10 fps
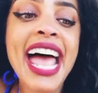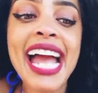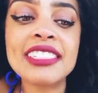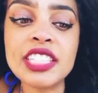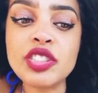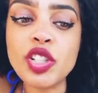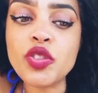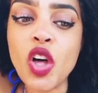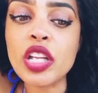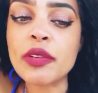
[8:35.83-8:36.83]
and said she
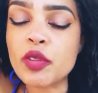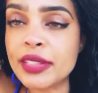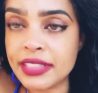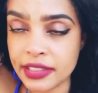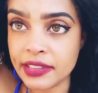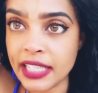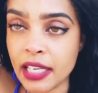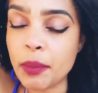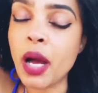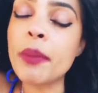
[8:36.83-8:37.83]
thought of Kris as a
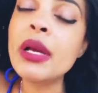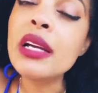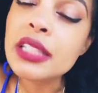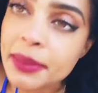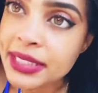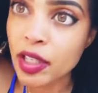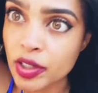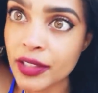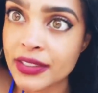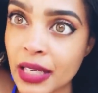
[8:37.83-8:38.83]
second mom. Let me tell
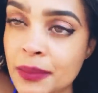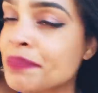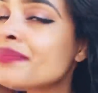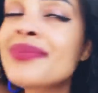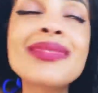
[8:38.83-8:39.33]
y'all something.